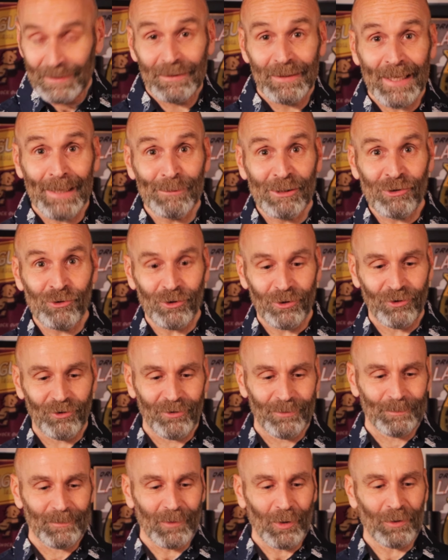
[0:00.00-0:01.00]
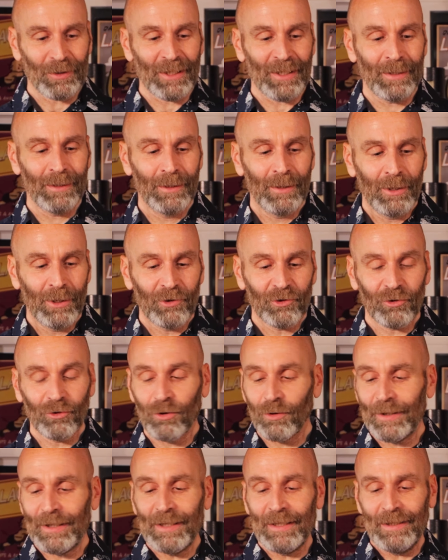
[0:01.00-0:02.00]
Lemon juice, okay?
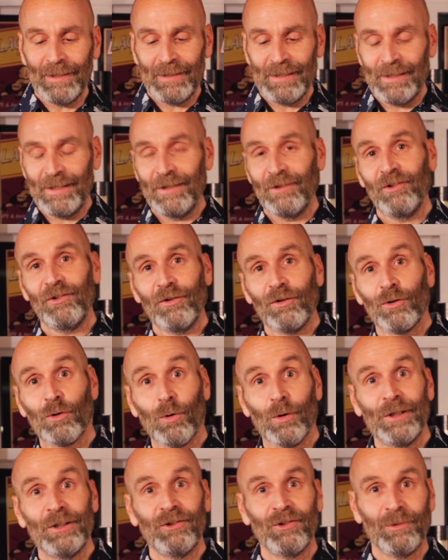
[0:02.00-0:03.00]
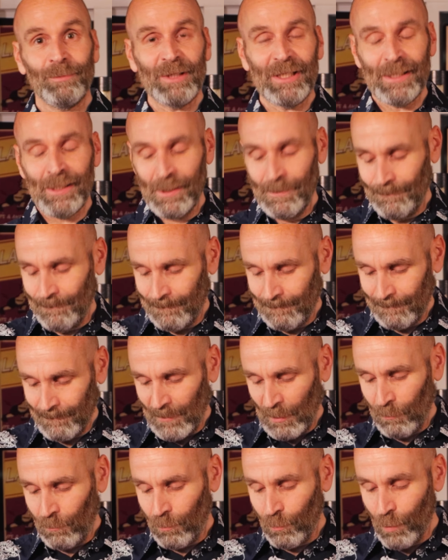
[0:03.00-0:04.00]
So it is going to be
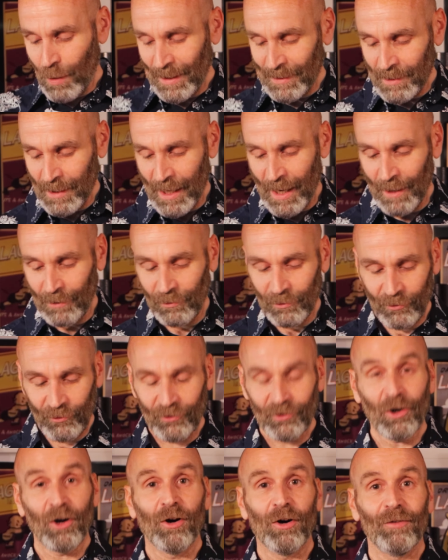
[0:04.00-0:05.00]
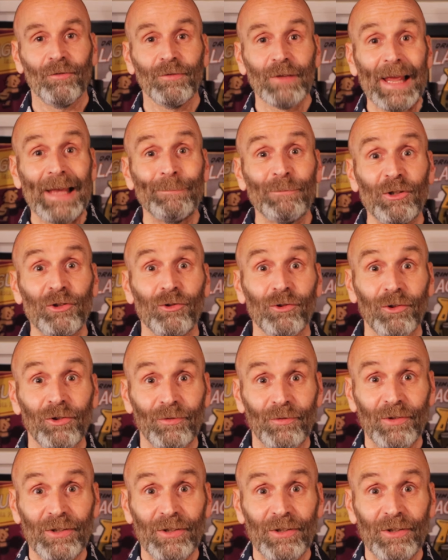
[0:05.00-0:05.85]
1 ounce of lemon juice